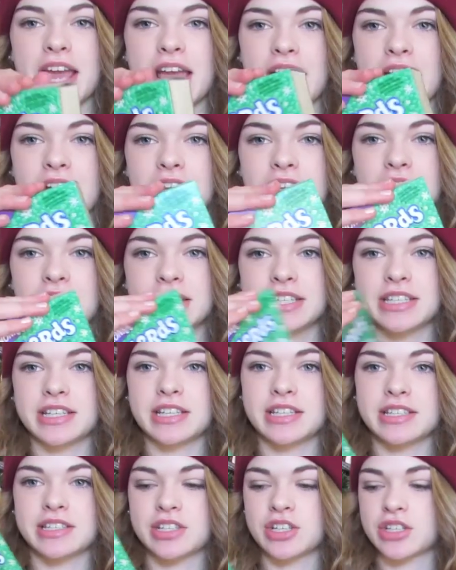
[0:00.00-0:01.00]
and this
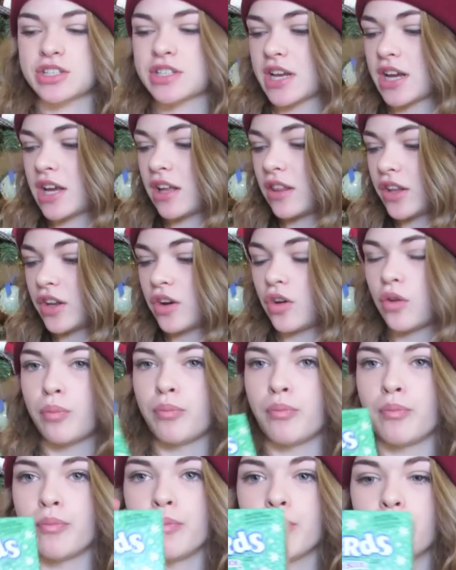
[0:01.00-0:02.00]
is just like a little
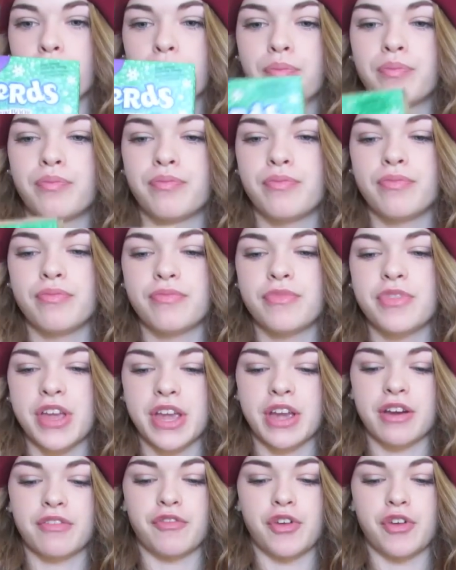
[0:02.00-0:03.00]
thing of